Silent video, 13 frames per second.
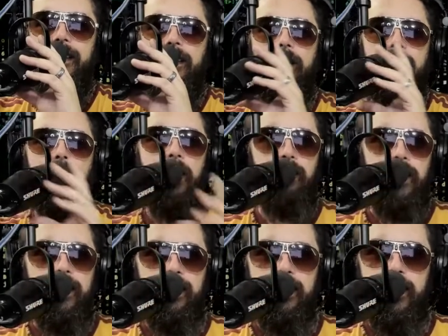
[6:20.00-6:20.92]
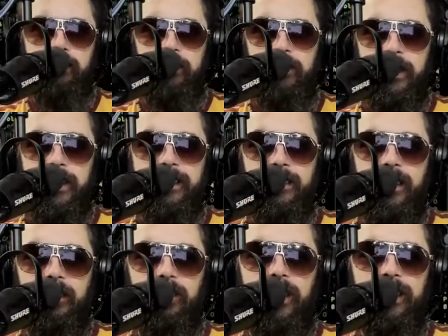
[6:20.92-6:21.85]
Okay, I might get a copyright
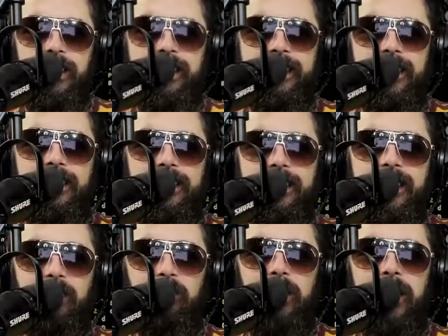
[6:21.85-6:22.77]
strike for all these songs that I'm